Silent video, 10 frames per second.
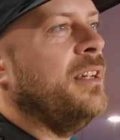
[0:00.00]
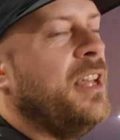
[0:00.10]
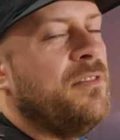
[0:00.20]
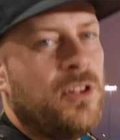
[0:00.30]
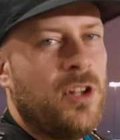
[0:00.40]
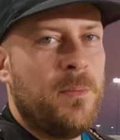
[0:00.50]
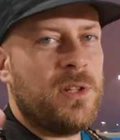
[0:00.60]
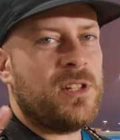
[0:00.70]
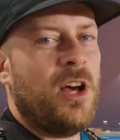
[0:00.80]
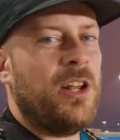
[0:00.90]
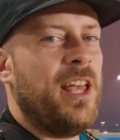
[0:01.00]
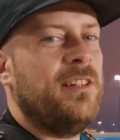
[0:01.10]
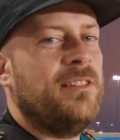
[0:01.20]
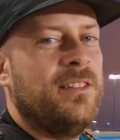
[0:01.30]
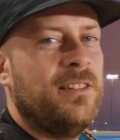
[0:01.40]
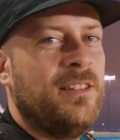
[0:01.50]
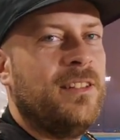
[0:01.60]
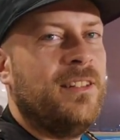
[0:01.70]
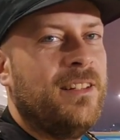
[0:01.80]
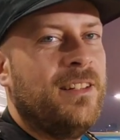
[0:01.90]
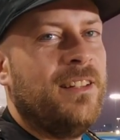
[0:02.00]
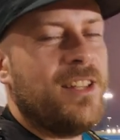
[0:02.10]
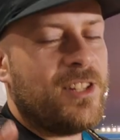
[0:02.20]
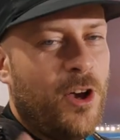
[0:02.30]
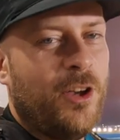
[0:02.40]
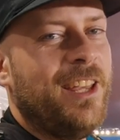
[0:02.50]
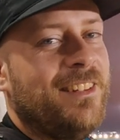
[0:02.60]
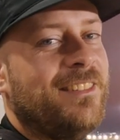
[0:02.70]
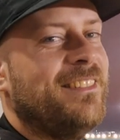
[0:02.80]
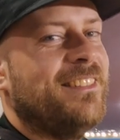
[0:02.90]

If the number's not in, it's not in.